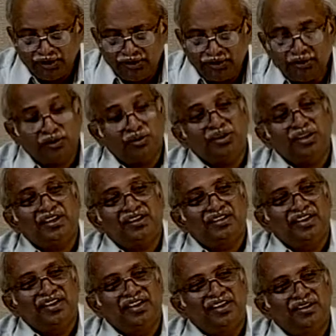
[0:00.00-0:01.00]
road and
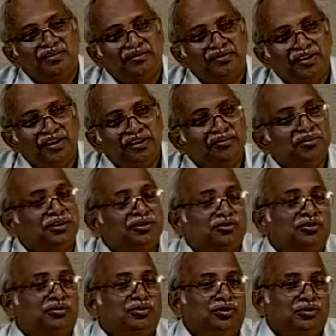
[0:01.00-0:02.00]
rail are very much
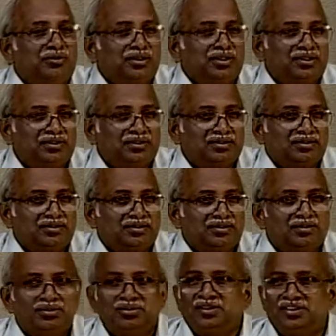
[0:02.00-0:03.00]
overloaded.
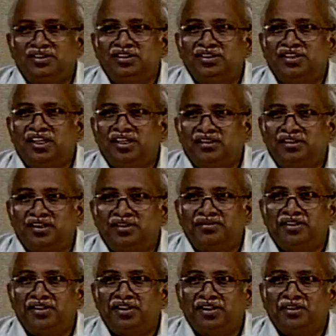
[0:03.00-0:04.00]
We see that
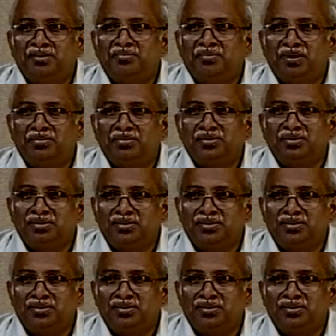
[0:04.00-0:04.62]
every day in paper.